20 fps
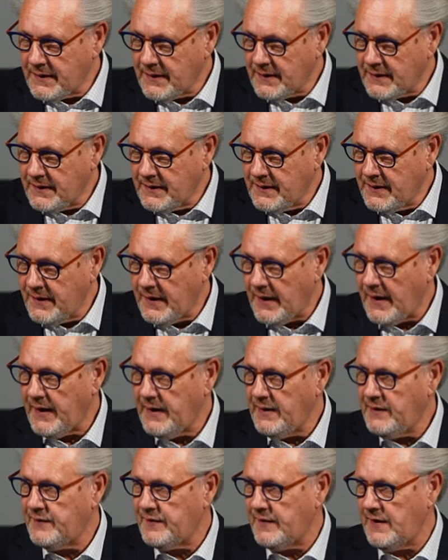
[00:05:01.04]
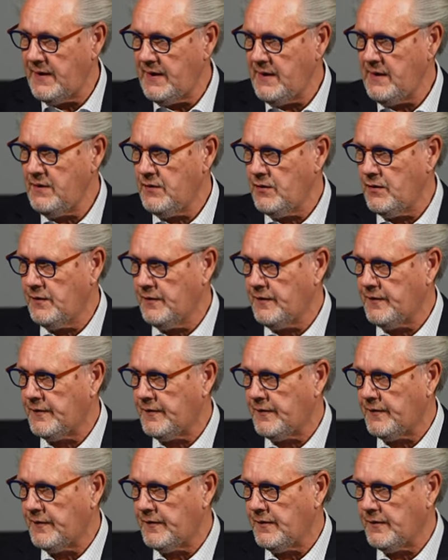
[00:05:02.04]
grace in
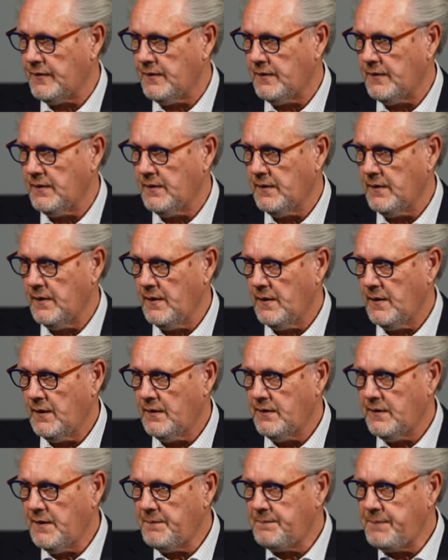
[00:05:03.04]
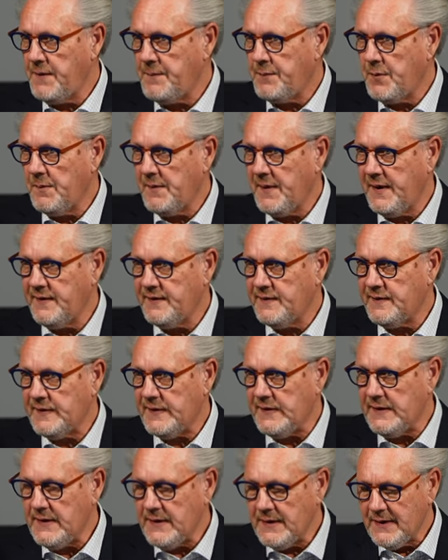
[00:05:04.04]
us that people may
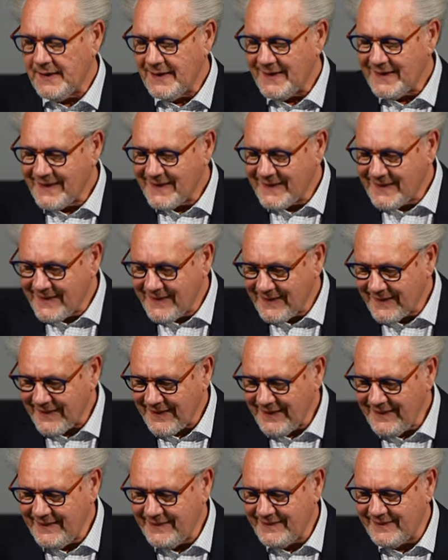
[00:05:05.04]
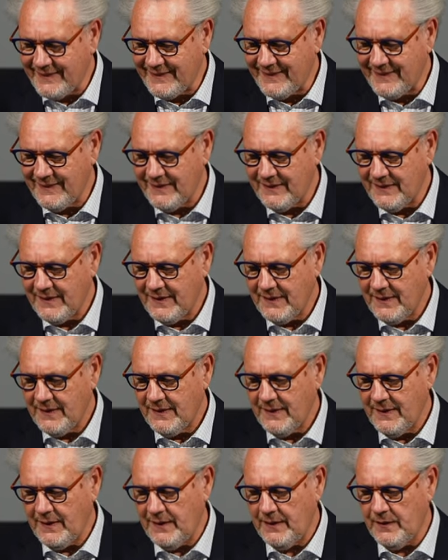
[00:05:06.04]
see Christ
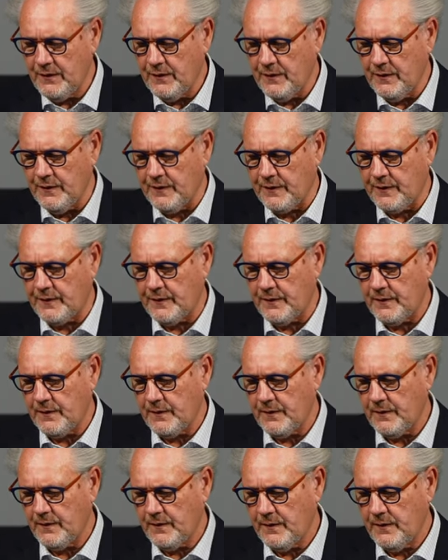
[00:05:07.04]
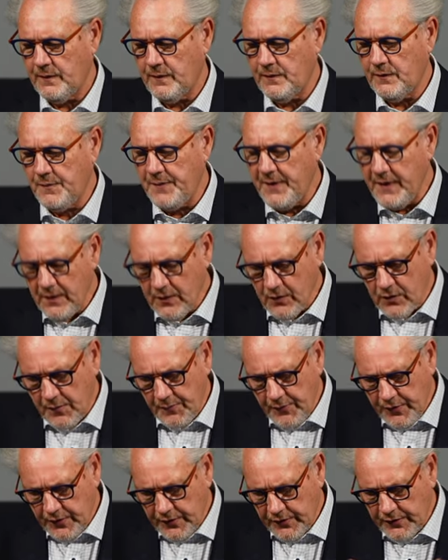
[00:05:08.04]
in us. To be a
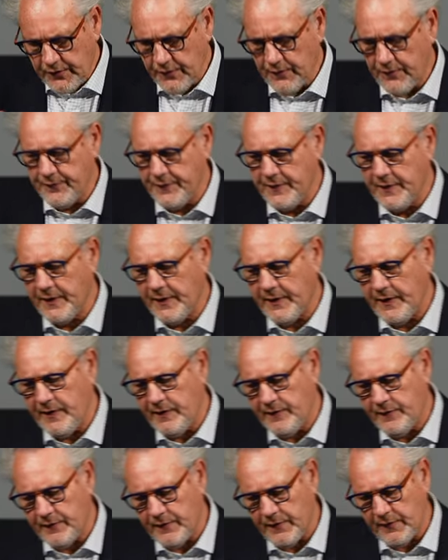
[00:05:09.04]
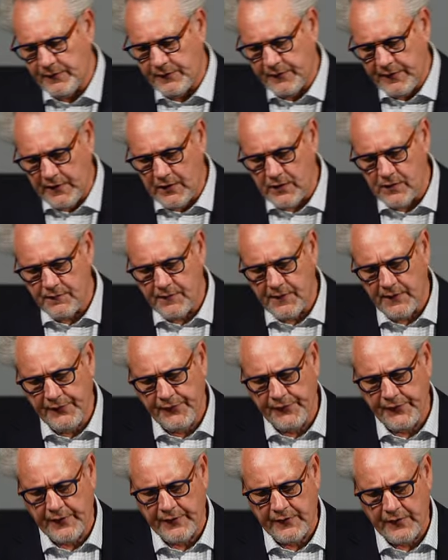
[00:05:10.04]
community of grace as single ones,
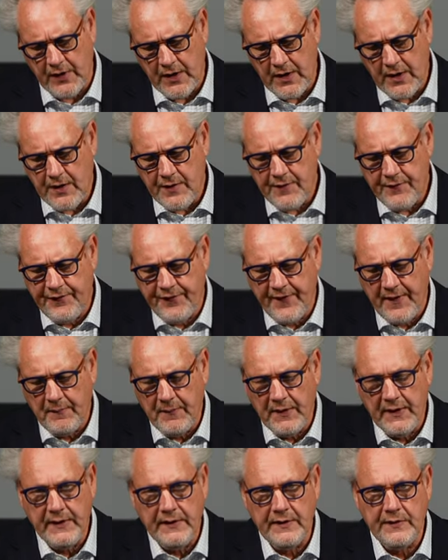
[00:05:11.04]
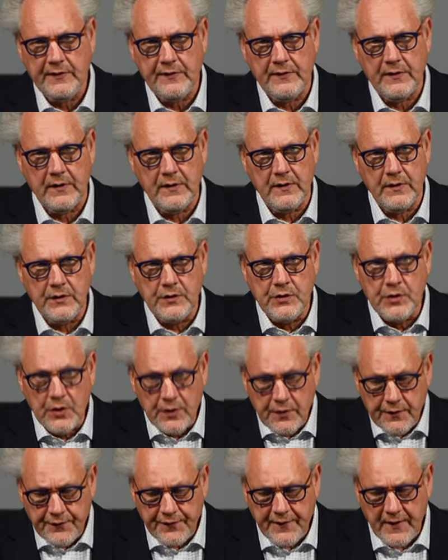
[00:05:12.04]
as families, young
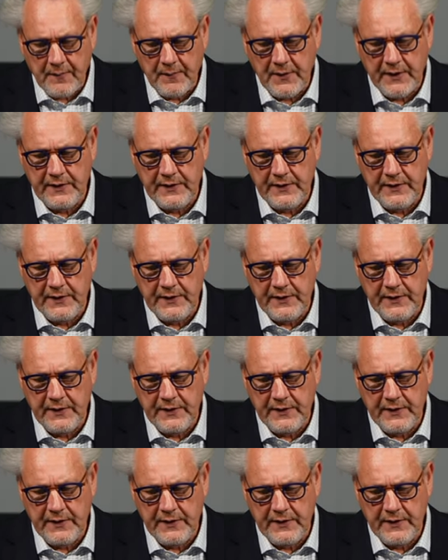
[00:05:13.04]
families,